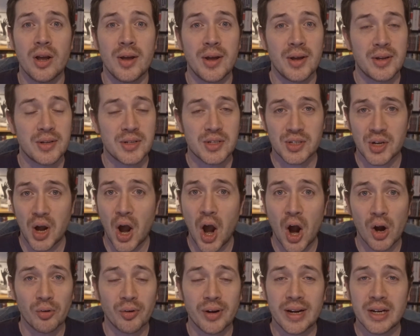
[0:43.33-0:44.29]

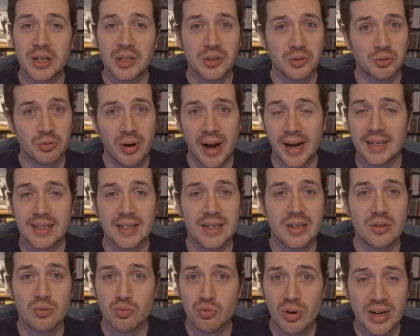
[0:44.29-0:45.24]
starring,
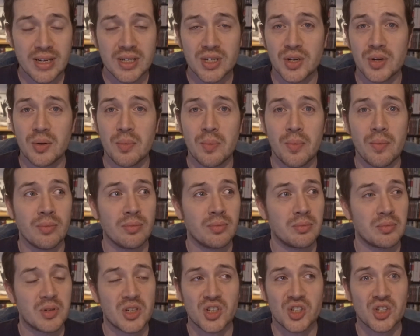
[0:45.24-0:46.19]
directed, written,
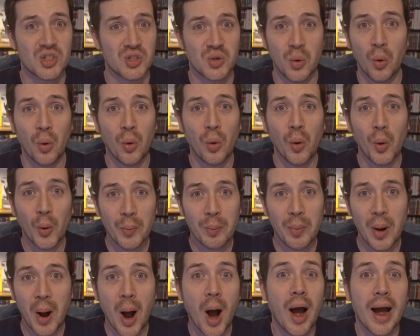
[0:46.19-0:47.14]
scored
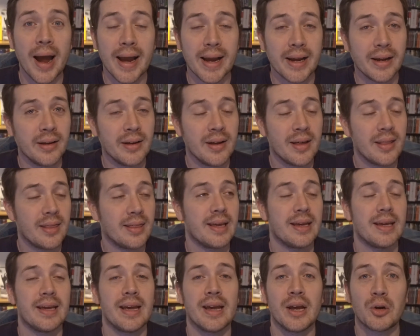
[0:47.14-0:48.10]
by
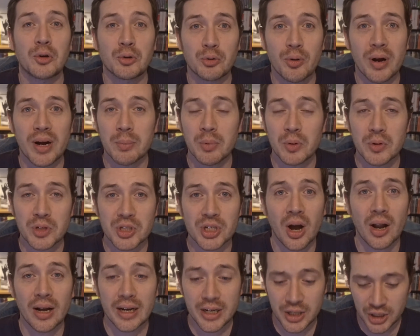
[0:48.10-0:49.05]
the incredible
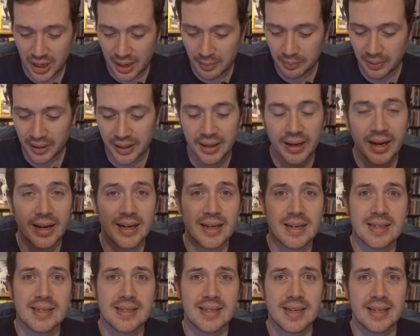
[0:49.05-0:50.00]
Charlie Chaplin, and
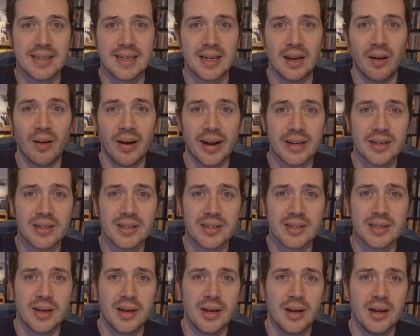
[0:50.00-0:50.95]
it's City
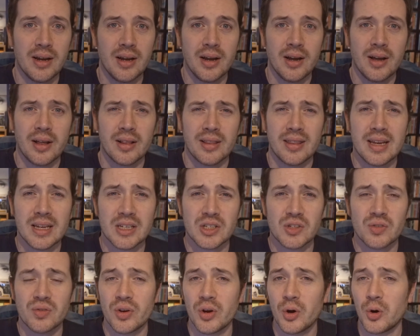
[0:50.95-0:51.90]
Lights. This
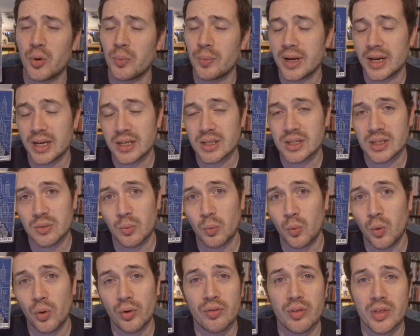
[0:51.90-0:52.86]
film is
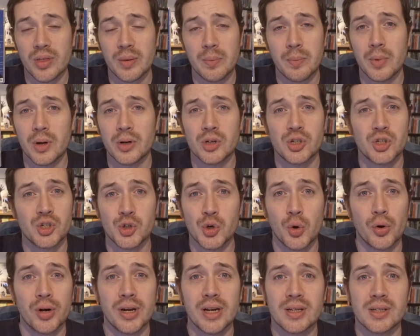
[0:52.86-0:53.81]
one of the most
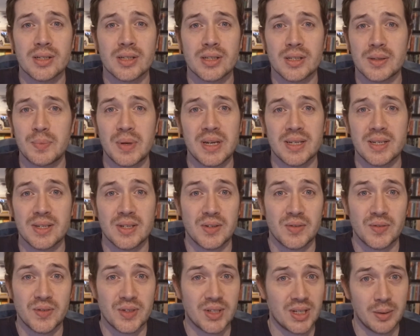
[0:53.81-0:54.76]
joyous pieces
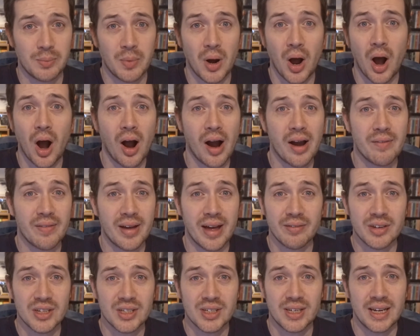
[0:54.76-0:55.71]
of cinema I've
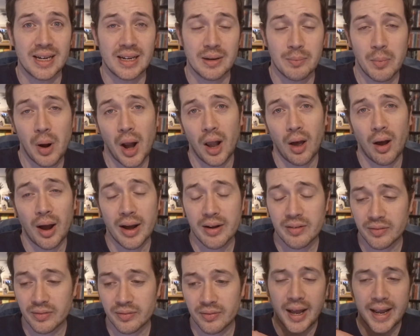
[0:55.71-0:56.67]
ever seen in my
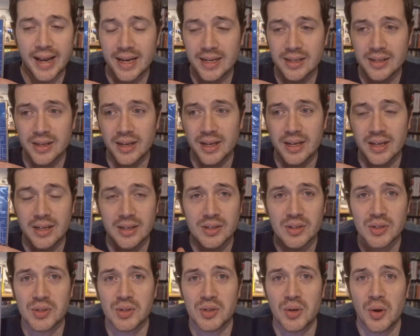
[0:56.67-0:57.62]
life. It
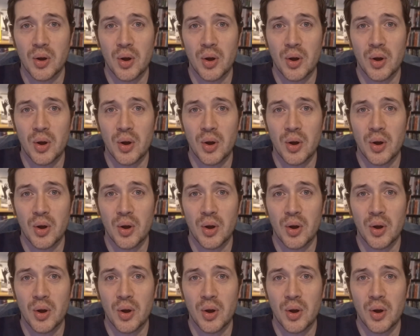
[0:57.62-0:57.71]
is